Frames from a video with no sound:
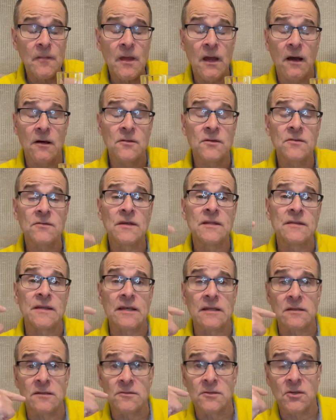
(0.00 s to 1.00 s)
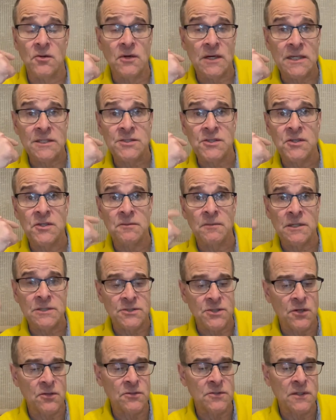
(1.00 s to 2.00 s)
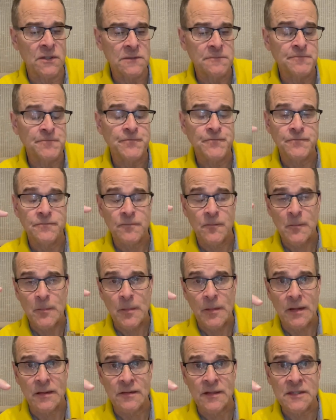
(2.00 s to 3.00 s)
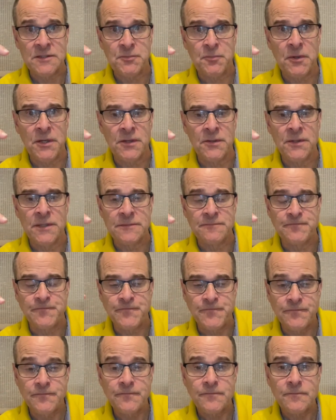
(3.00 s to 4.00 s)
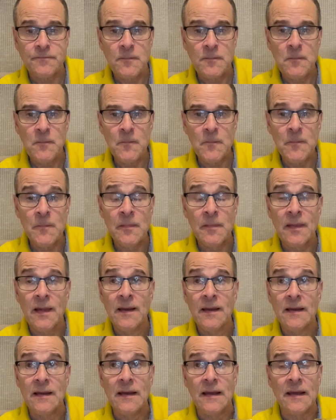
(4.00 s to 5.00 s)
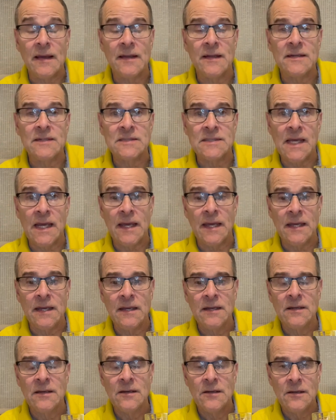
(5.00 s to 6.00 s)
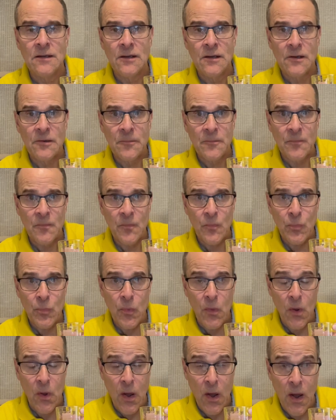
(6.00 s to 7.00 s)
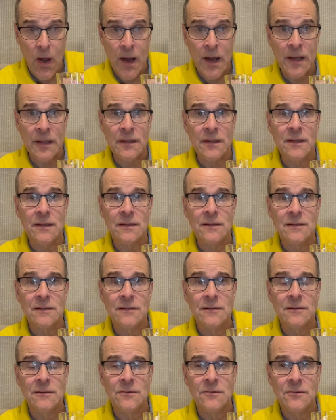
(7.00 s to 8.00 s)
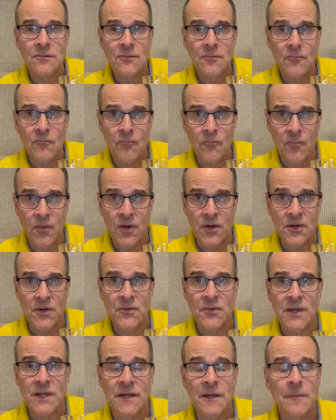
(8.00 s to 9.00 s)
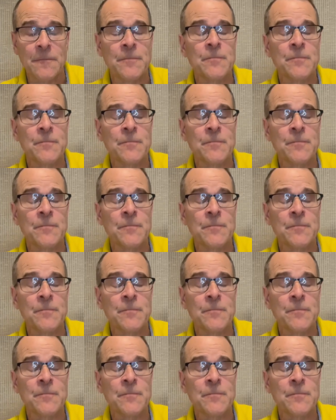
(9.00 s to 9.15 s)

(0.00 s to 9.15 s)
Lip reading: Other than the little ice cube I choked on, that's pretty good. It is a hot margarita.